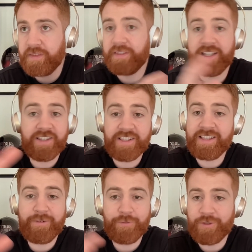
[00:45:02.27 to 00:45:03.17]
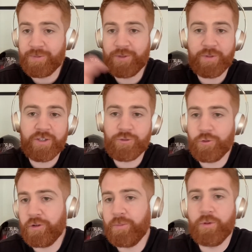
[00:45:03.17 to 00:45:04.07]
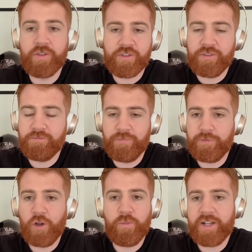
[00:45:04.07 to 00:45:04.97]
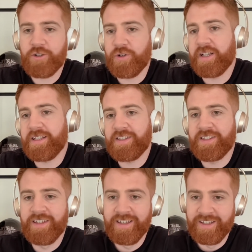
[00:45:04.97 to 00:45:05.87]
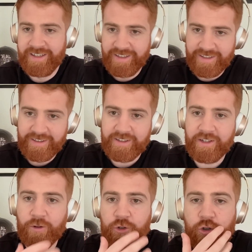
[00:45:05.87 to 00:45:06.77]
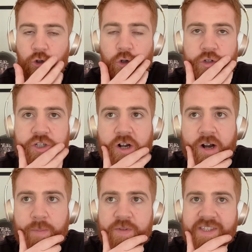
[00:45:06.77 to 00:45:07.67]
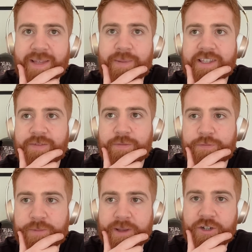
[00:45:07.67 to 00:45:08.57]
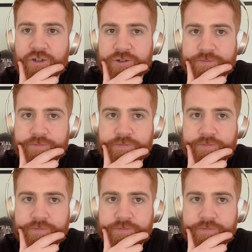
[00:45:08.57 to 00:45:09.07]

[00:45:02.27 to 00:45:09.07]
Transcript: this is the difference between story points and flow metrics. Short, sharp snippets of information.